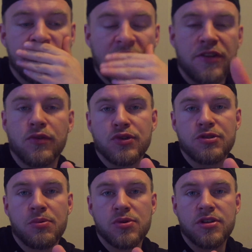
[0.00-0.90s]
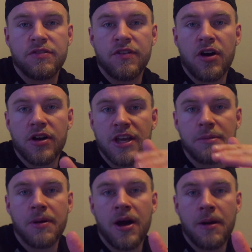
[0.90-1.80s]
Thank you for all the support so far.
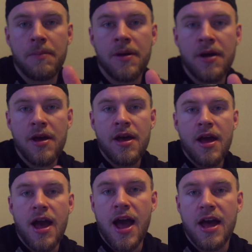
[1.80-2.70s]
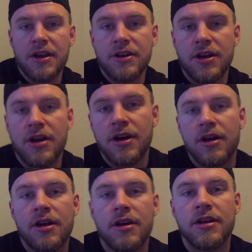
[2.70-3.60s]
Keep it up. And
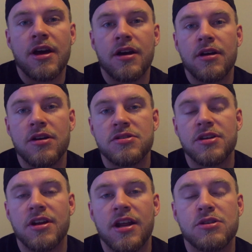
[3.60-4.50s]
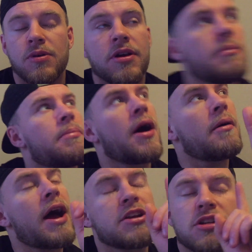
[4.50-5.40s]
yeah, I'll see you in the next one.
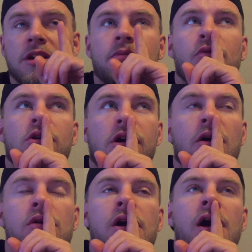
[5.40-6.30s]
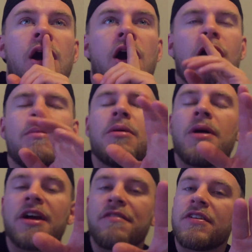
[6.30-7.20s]
But actually, before I go, I might
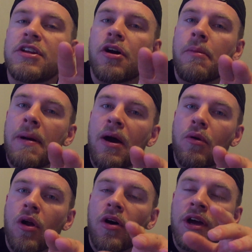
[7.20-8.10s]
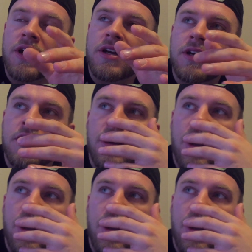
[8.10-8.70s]
make a video about like